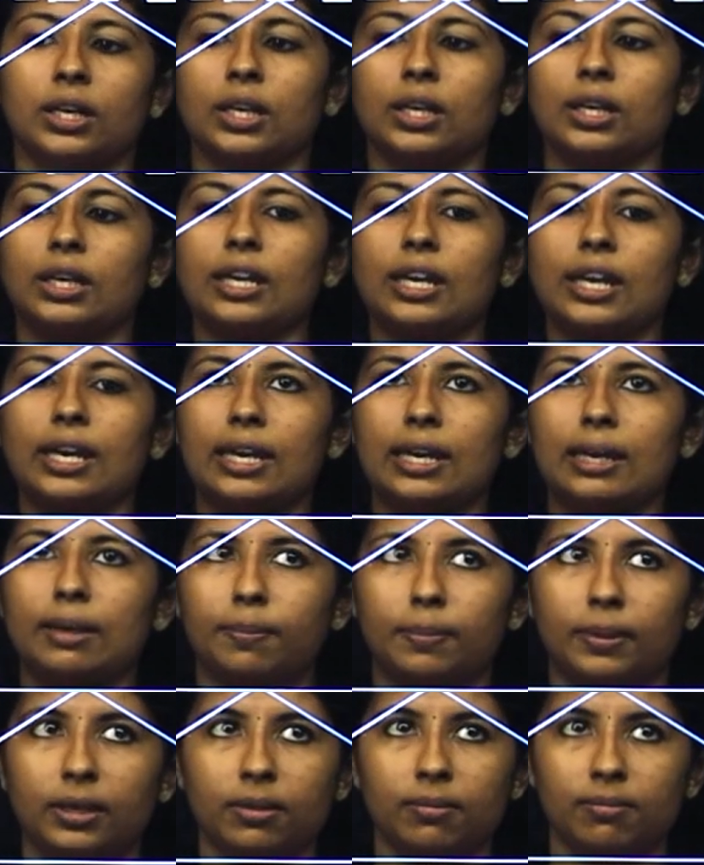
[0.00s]

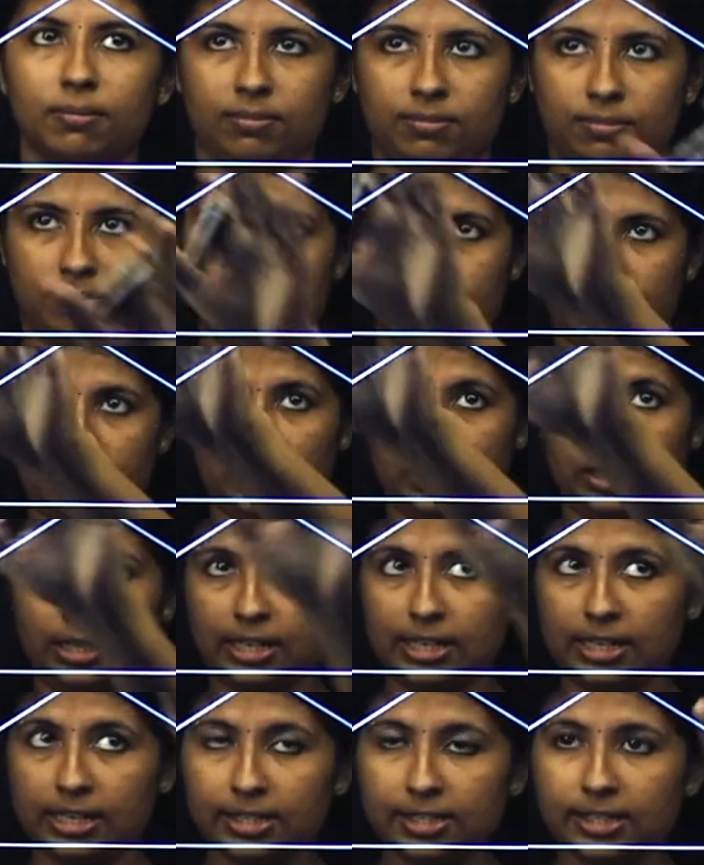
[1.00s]
AB,
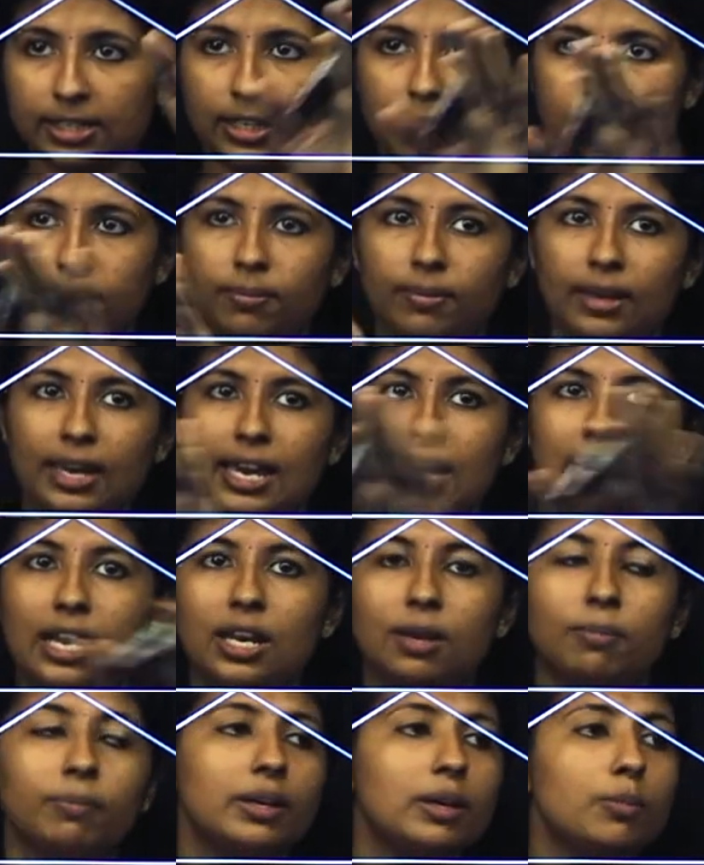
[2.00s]
DC, L.
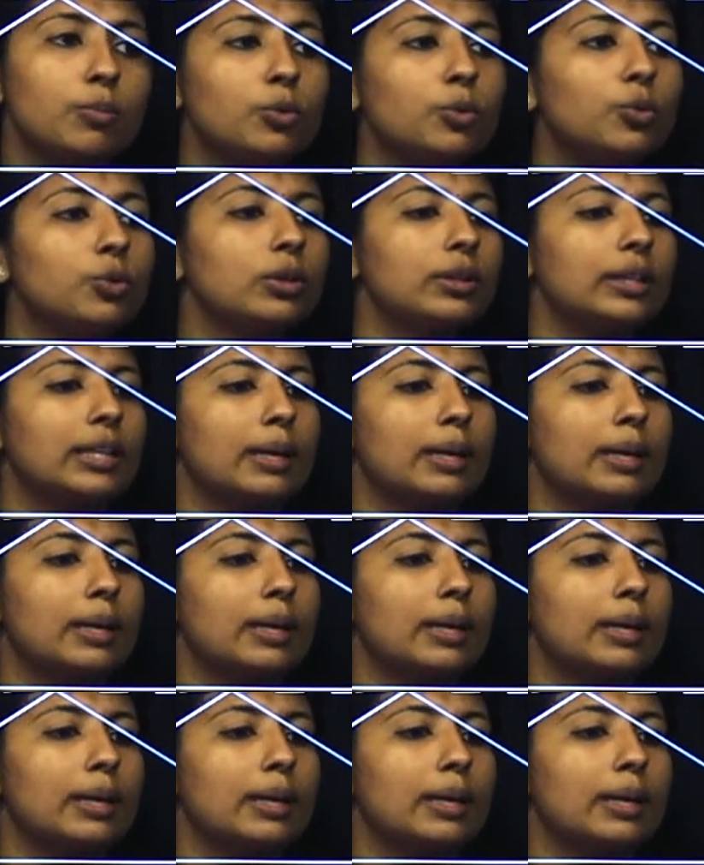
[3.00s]
This is